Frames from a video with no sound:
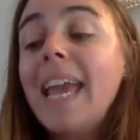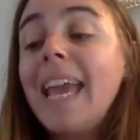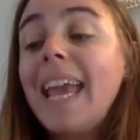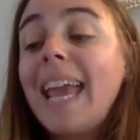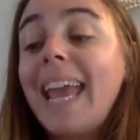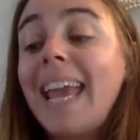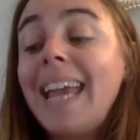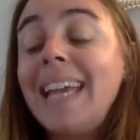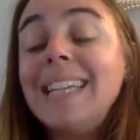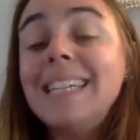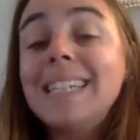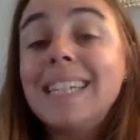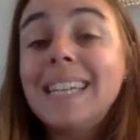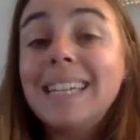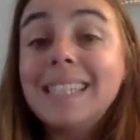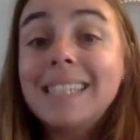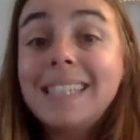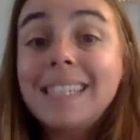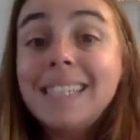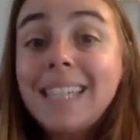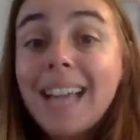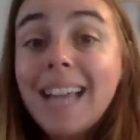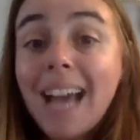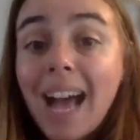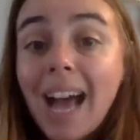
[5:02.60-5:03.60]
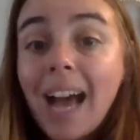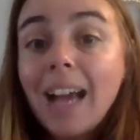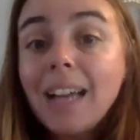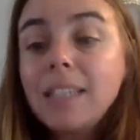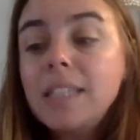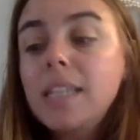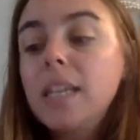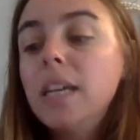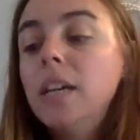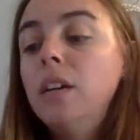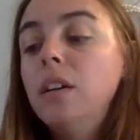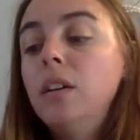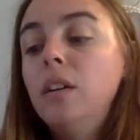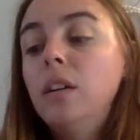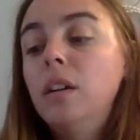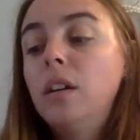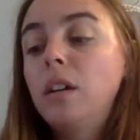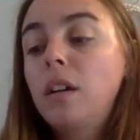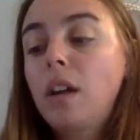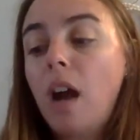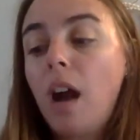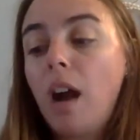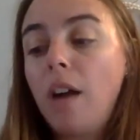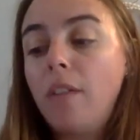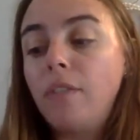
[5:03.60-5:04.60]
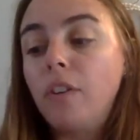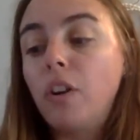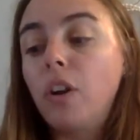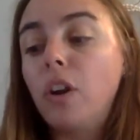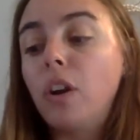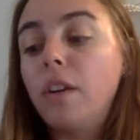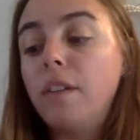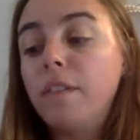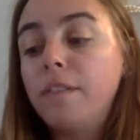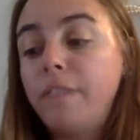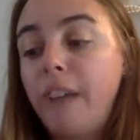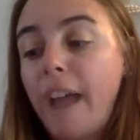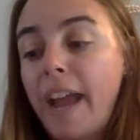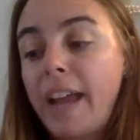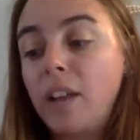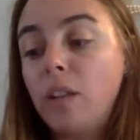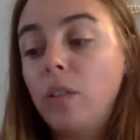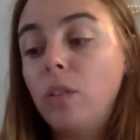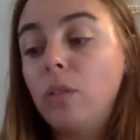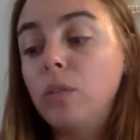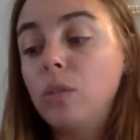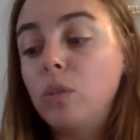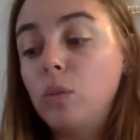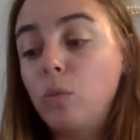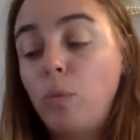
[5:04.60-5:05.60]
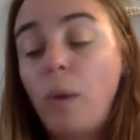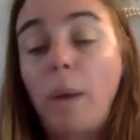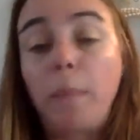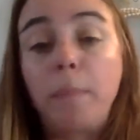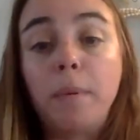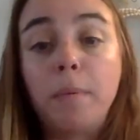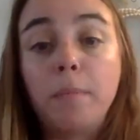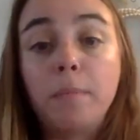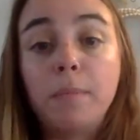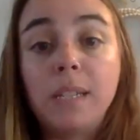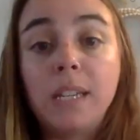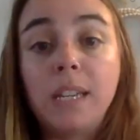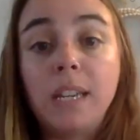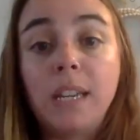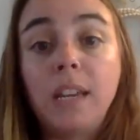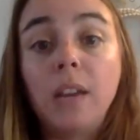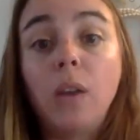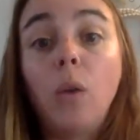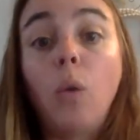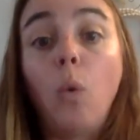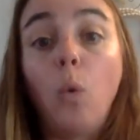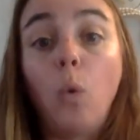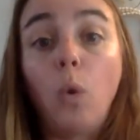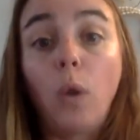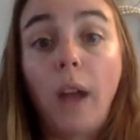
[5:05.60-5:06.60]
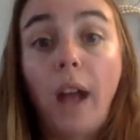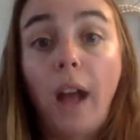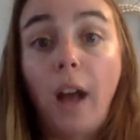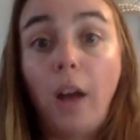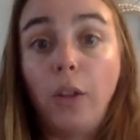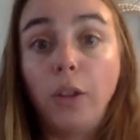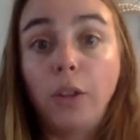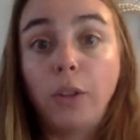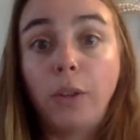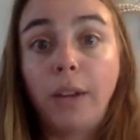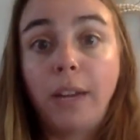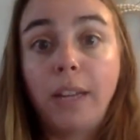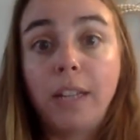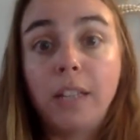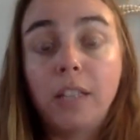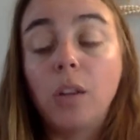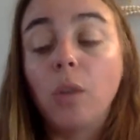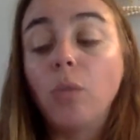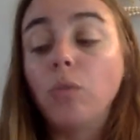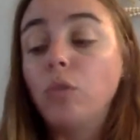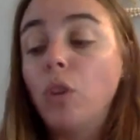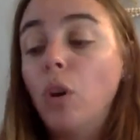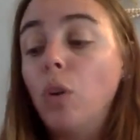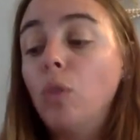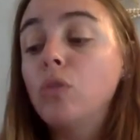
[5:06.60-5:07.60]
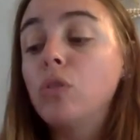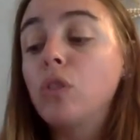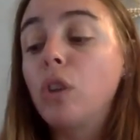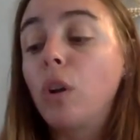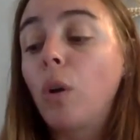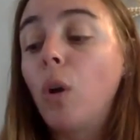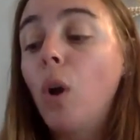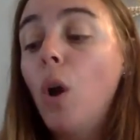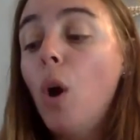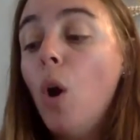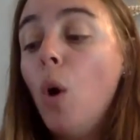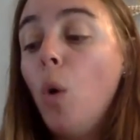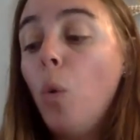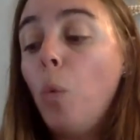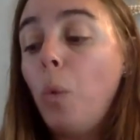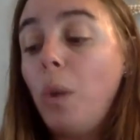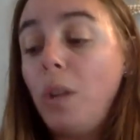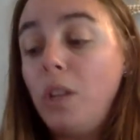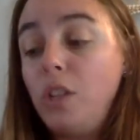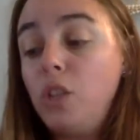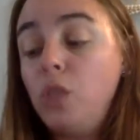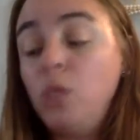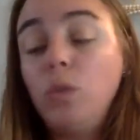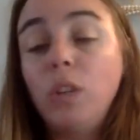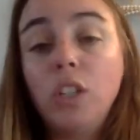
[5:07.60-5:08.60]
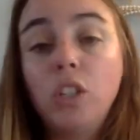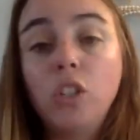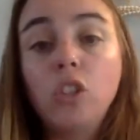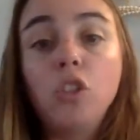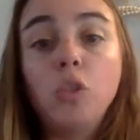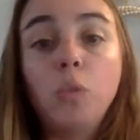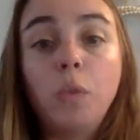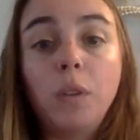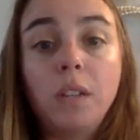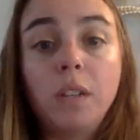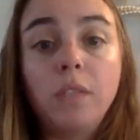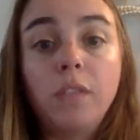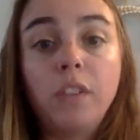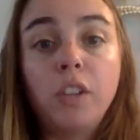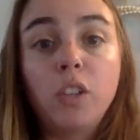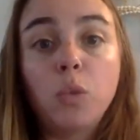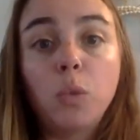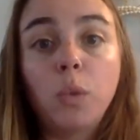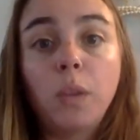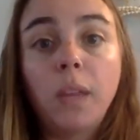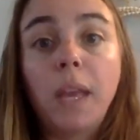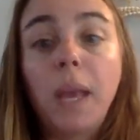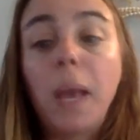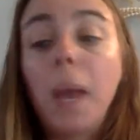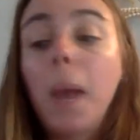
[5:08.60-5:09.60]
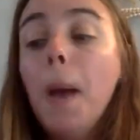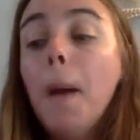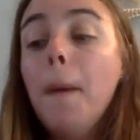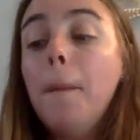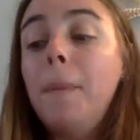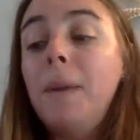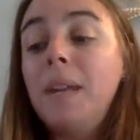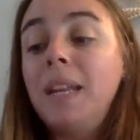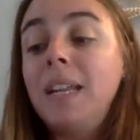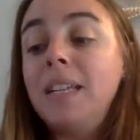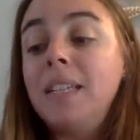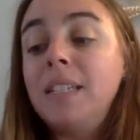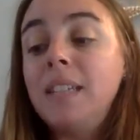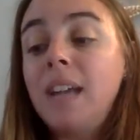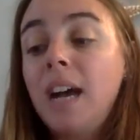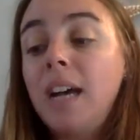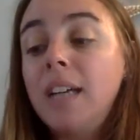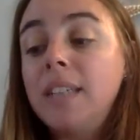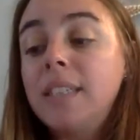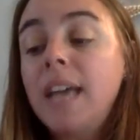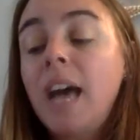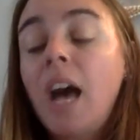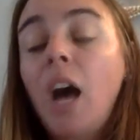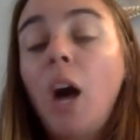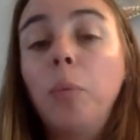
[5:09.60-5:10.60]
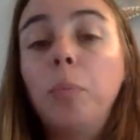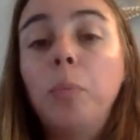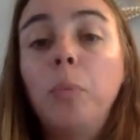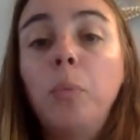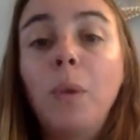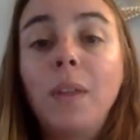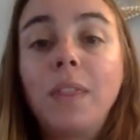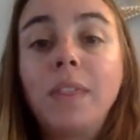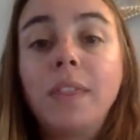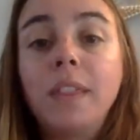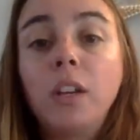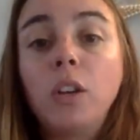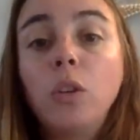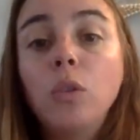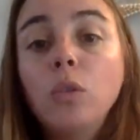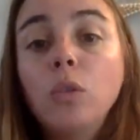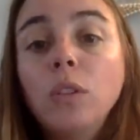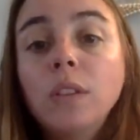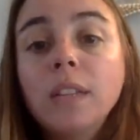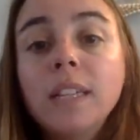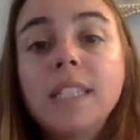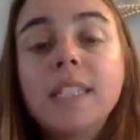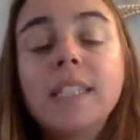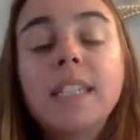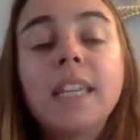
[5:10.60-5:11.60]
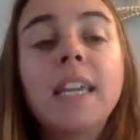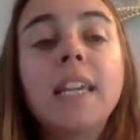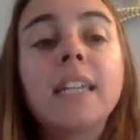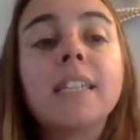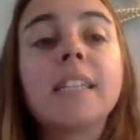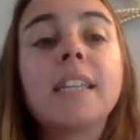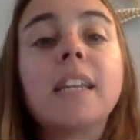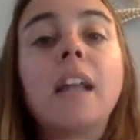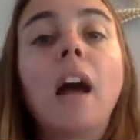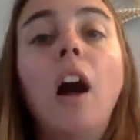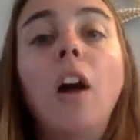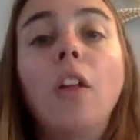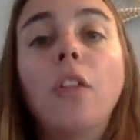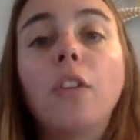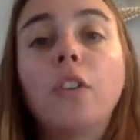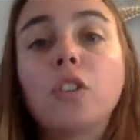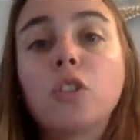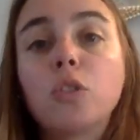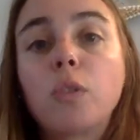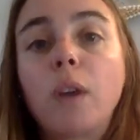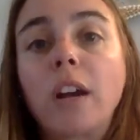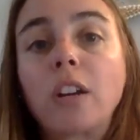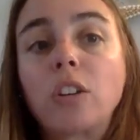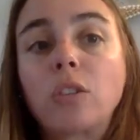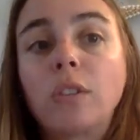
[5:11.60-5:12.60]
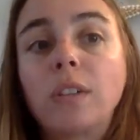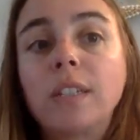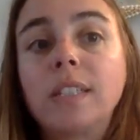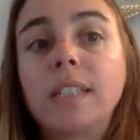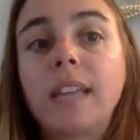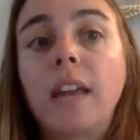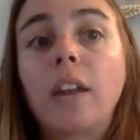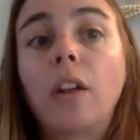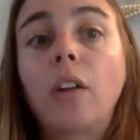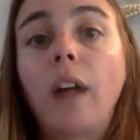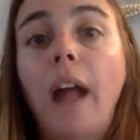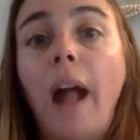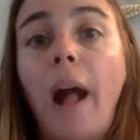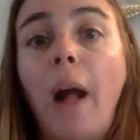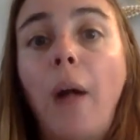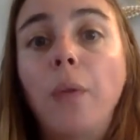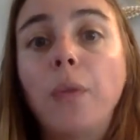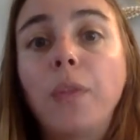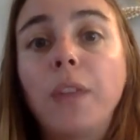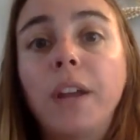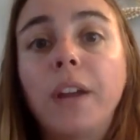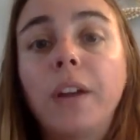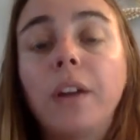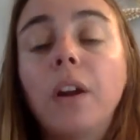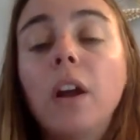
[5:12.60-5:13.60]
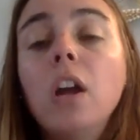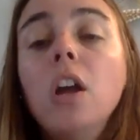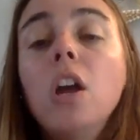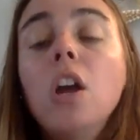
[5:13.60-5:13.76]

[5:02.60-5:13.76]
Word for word: It does not cover Vitals, WebMD, or Healthgrades. So those are ones you need to do individually, but it does help with the Google listings and other directories that are out there.